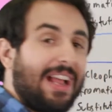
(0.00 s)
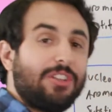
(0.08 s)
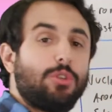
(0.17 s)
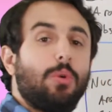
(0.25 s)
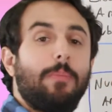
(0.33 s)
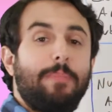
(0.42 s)

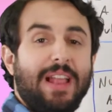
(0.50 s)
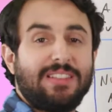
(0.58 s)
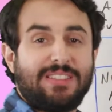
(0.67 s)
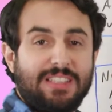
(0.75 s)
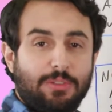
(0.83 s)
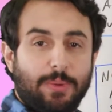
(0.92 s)
onto a
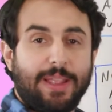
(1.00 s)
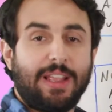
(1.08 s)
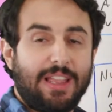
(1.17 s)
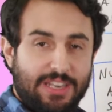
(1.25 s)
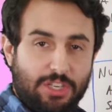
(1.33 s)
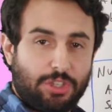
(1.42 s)
benzene ring
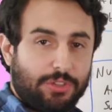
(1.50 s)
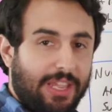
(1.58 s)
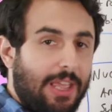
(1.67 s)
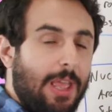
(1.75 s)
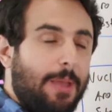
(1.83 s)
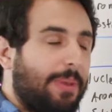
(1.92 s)

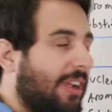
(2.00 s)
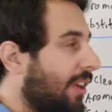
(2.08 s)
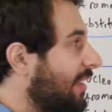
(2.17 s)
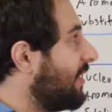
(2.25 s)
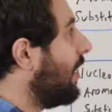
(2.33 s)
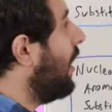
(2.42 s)
initially because,